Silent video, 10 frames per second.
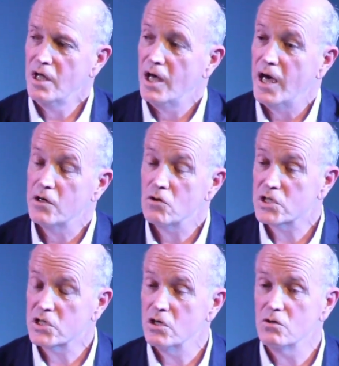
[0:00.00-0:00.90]
And
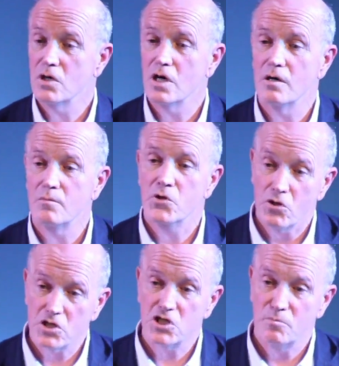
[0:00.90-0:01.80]
also
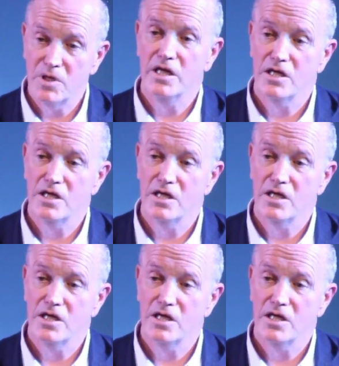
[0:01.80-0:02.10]
not to be